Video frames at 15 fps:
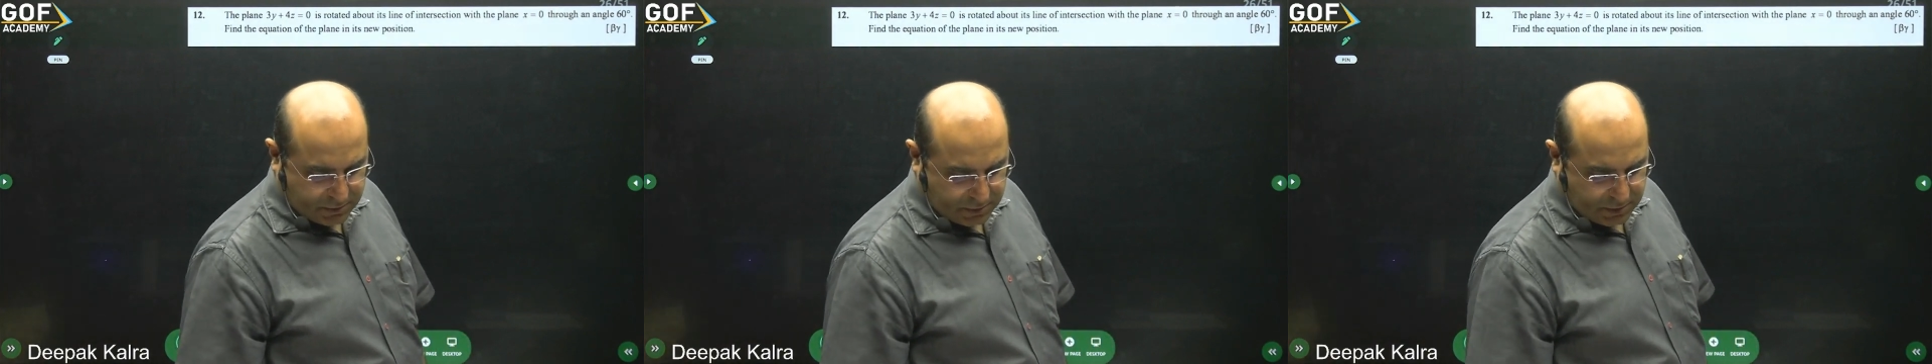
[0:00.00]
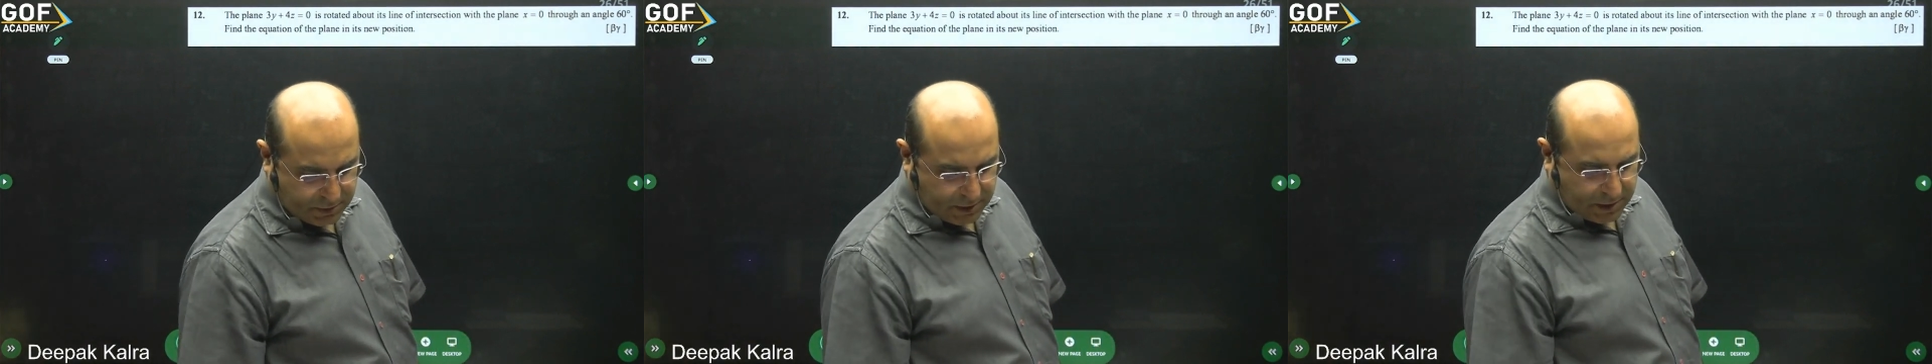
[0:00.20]

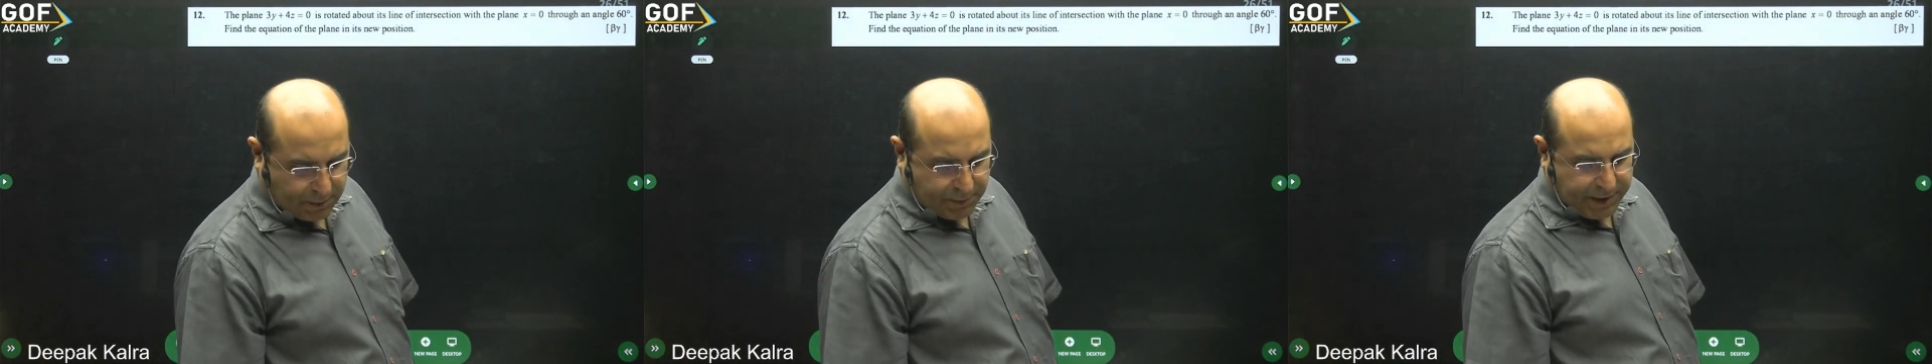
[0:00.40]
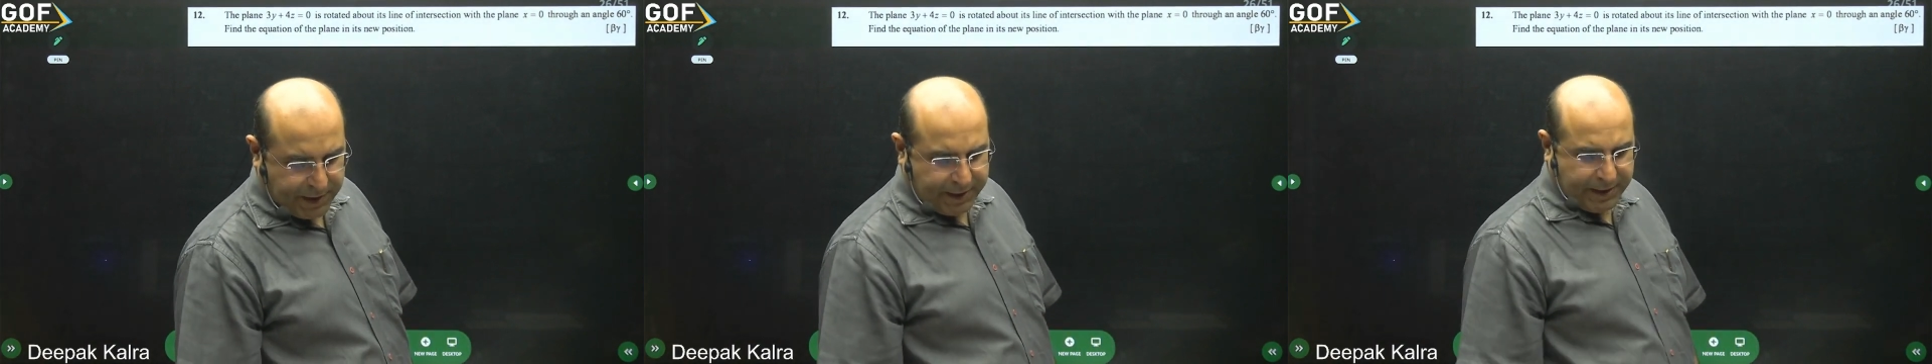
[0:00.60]
a
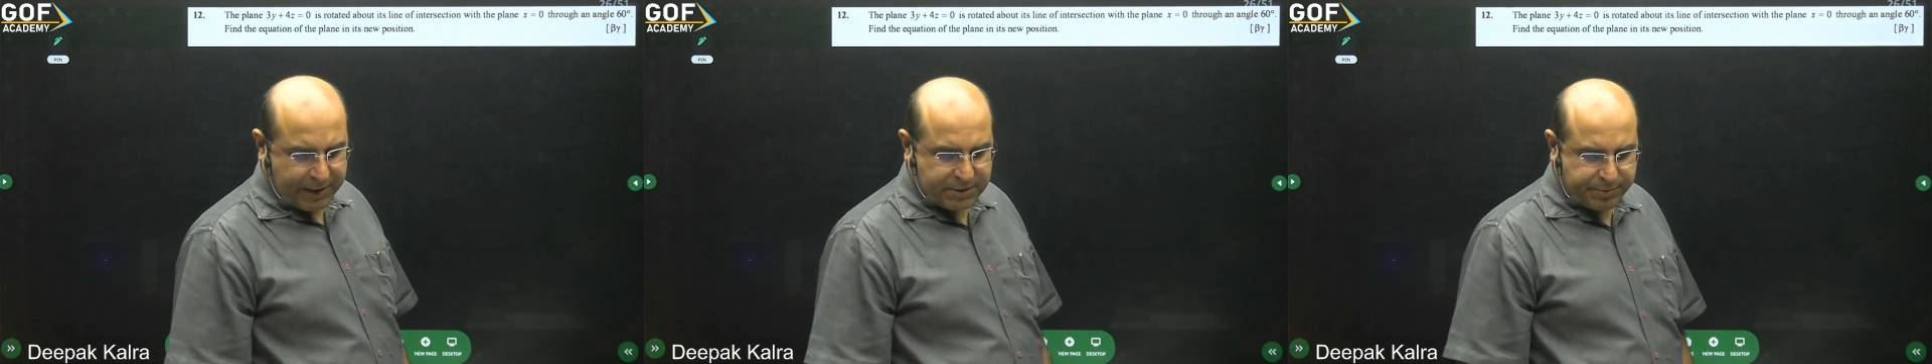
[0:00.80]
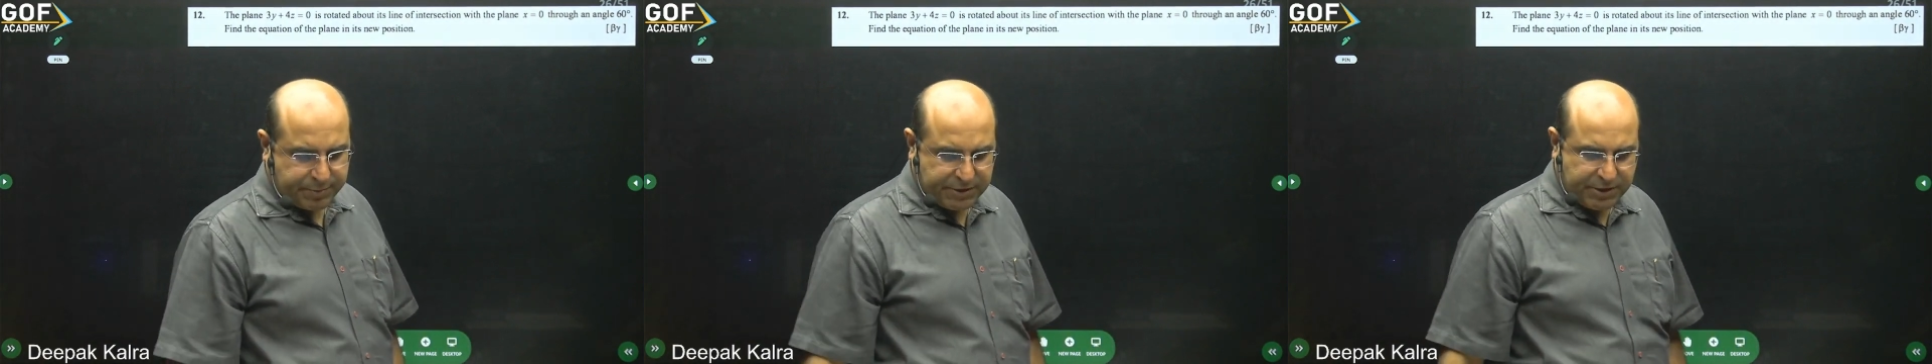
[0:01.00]
complete
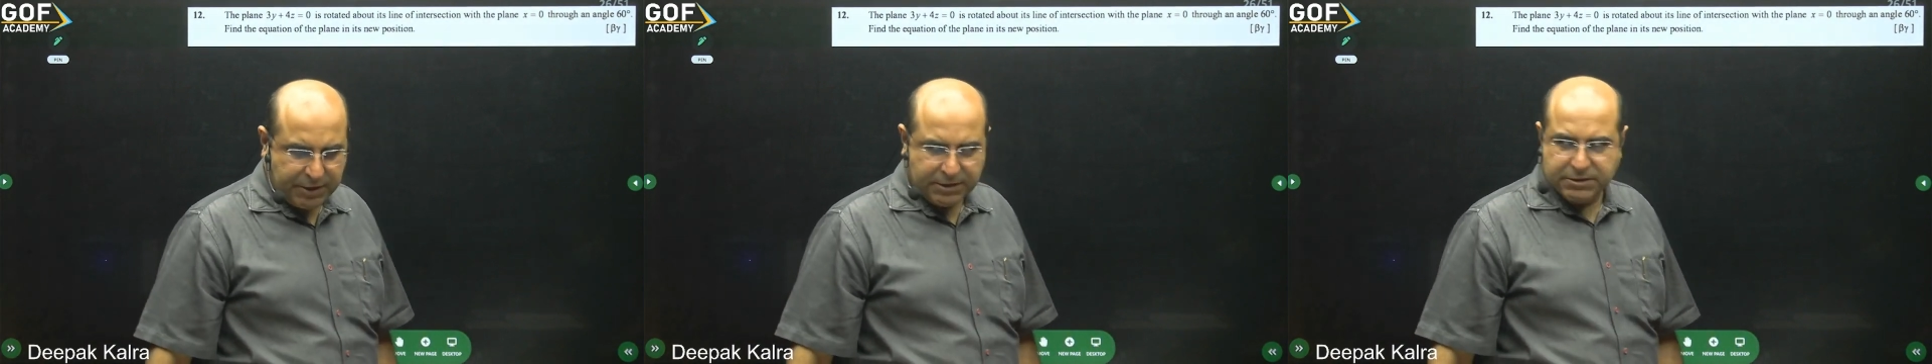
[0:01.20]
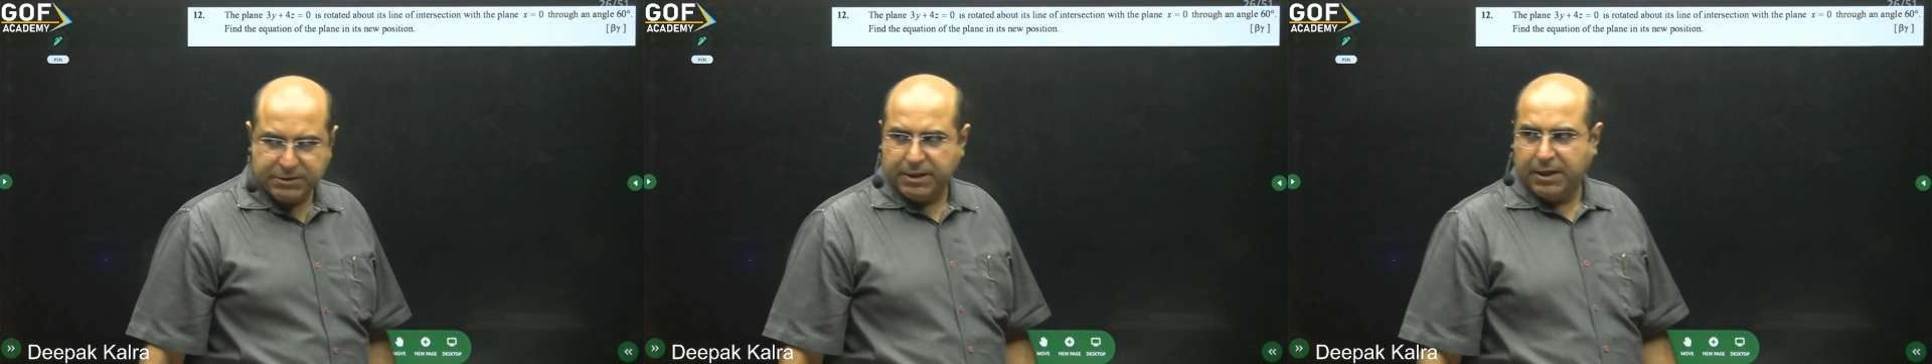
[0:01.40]
expression is there.